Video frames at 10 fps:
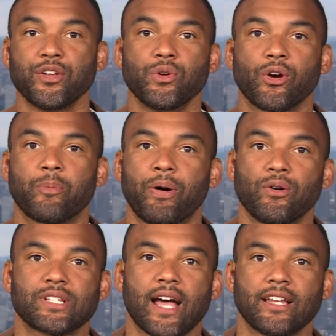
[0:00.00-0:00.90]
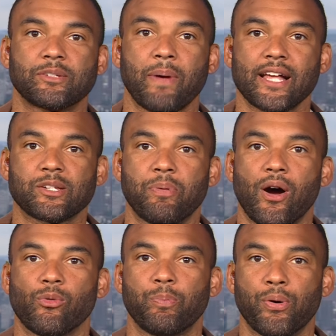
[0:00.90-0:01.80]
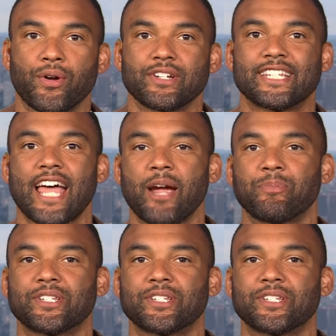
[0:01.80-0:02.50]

Our New York Post college basketball reporter Zach